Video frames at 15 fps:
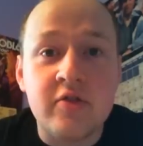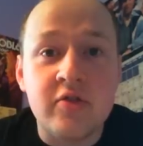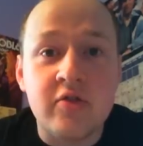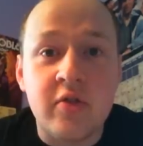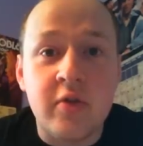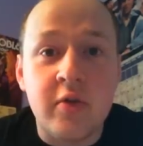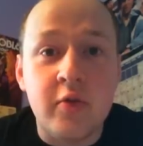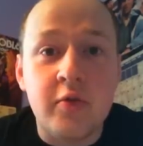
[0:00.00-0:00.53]
It's
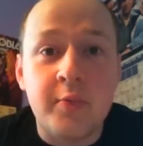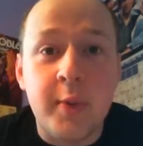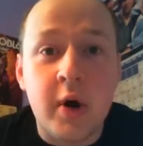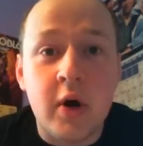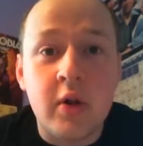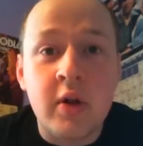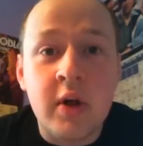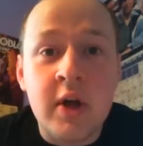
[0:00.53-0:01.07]
just a
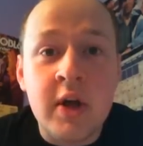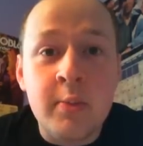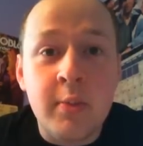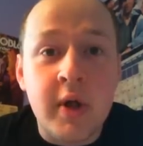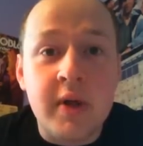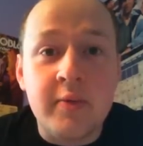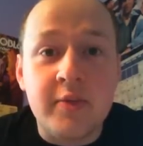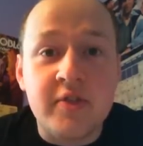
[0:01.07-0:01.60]
hoofball
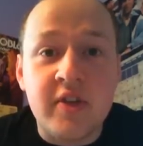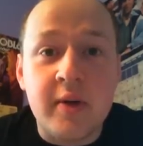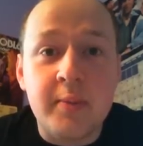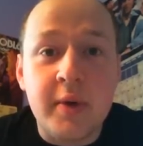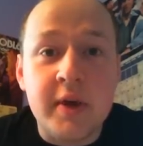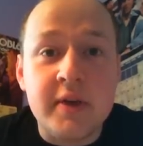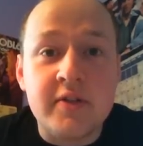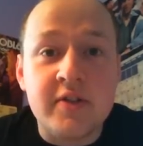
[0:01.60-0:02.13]
playing for
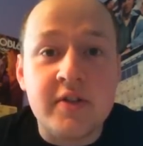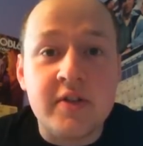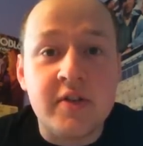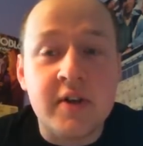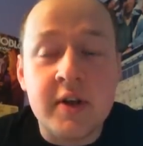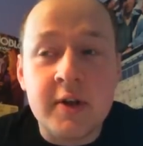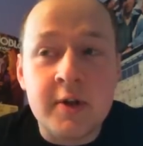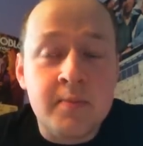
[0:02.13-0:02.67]
set pieces.